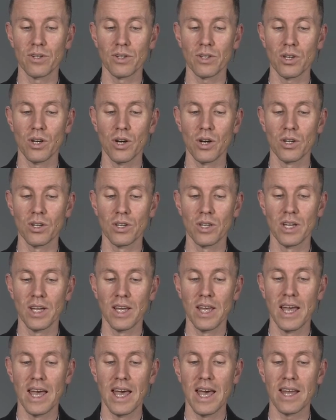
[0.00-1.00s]
God
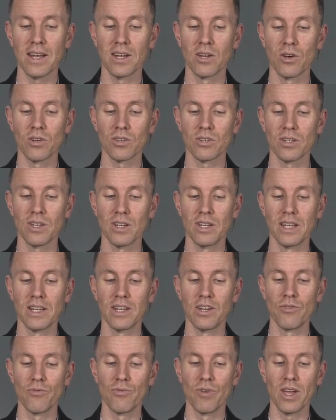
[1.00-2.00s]
had not let it
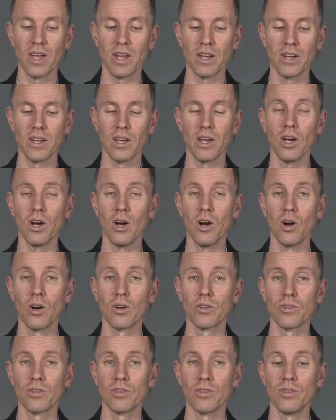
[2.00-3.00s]
rain
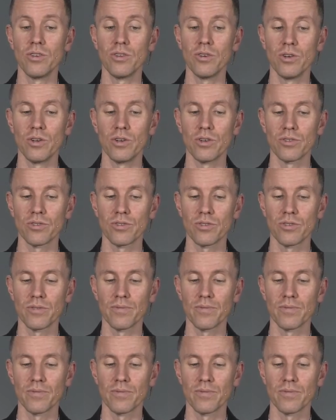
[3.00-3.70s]
on the earth.